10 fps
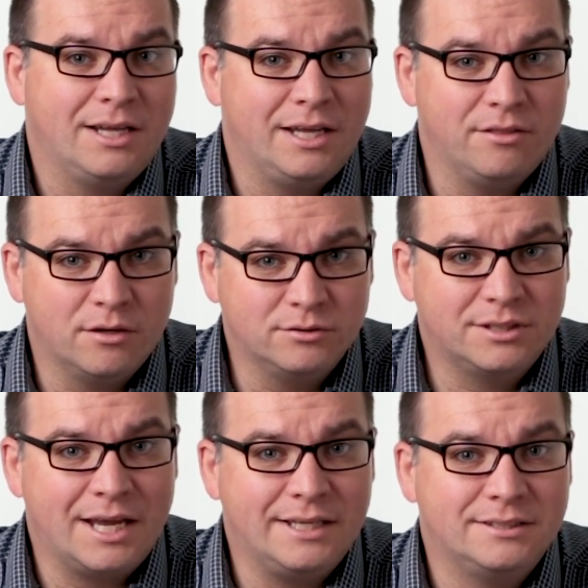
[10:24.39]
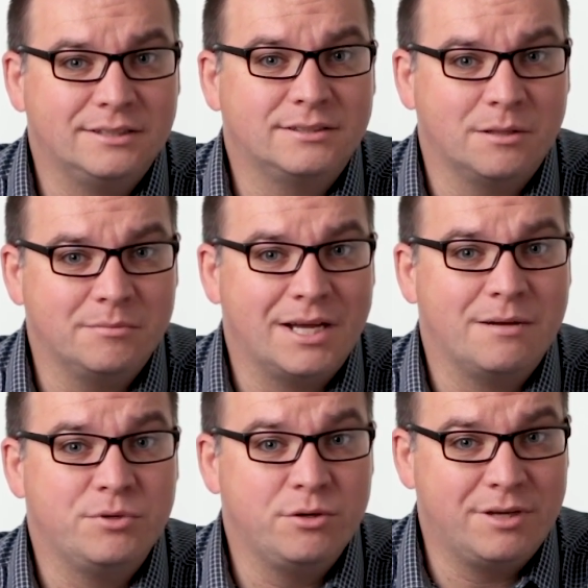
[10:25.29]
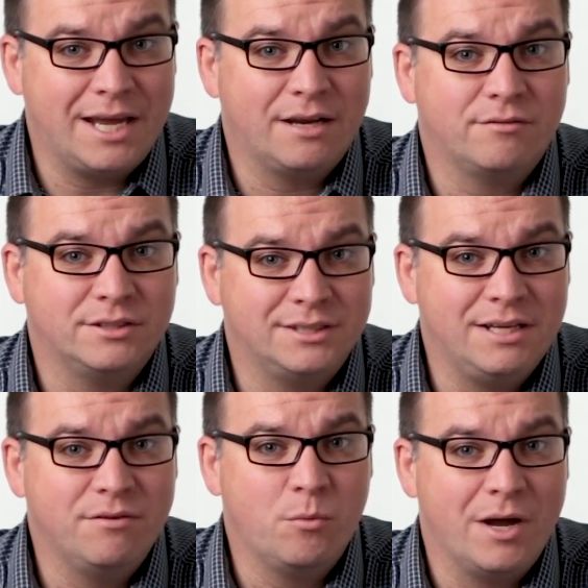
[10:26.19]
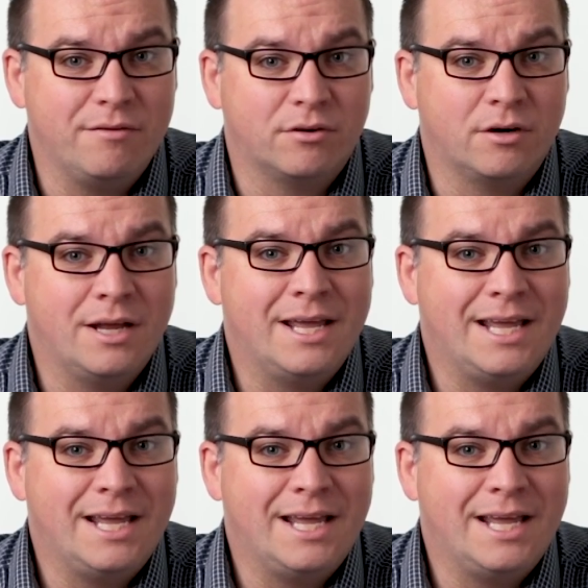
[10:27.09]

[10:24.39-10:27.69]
In those cases, sometimes you can receive a waiver